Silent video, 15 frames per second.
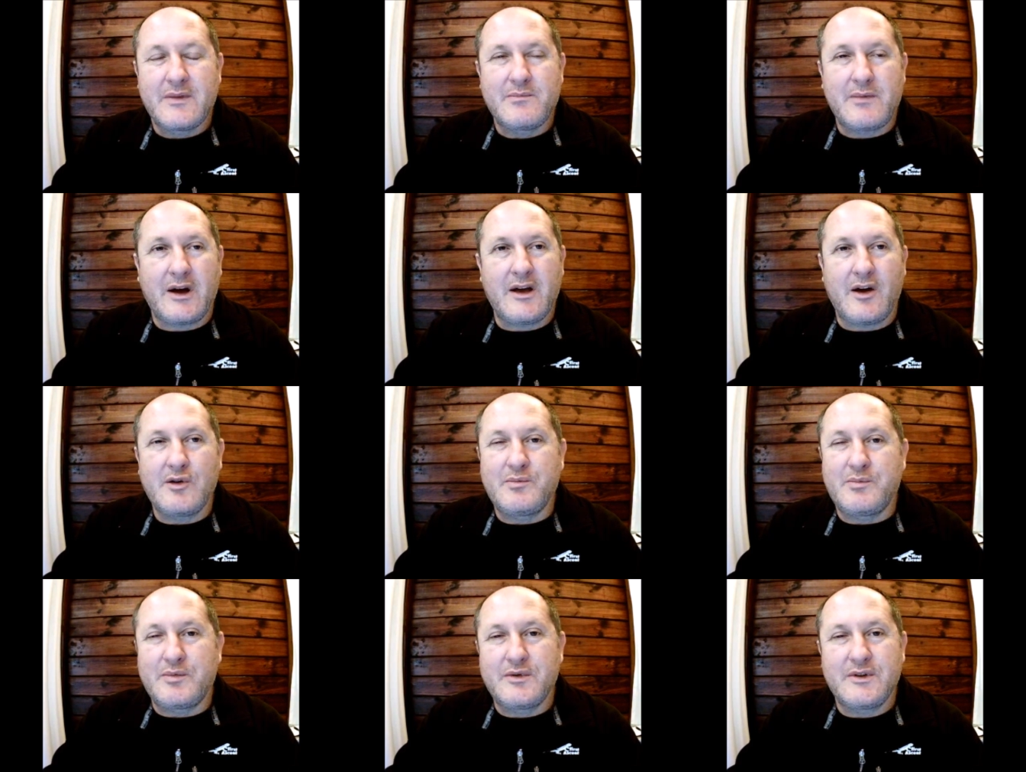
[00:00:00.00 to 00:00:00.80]
my
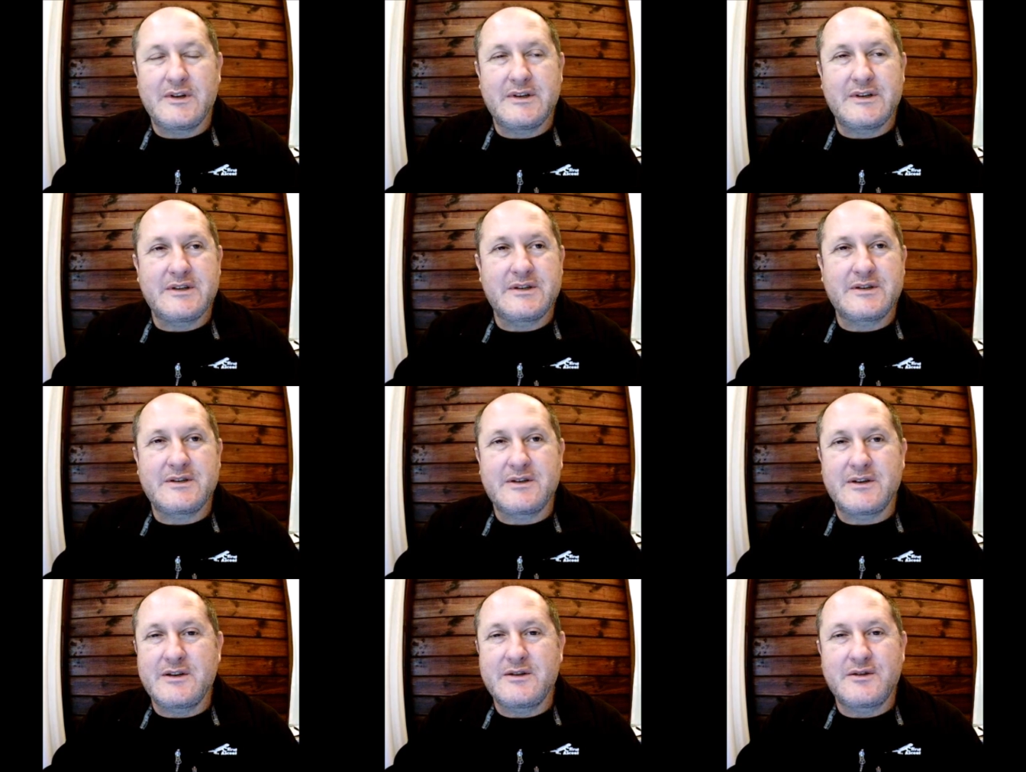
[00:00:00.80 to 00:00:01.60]
hope
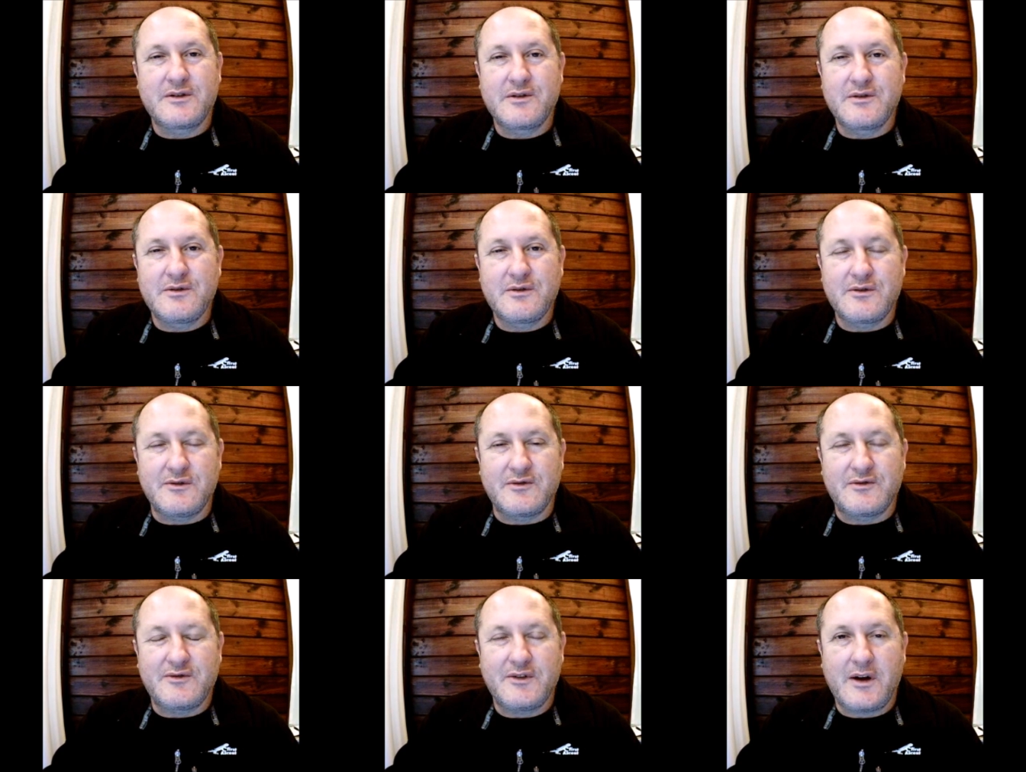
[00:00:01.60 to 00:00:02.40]
is is through the roof.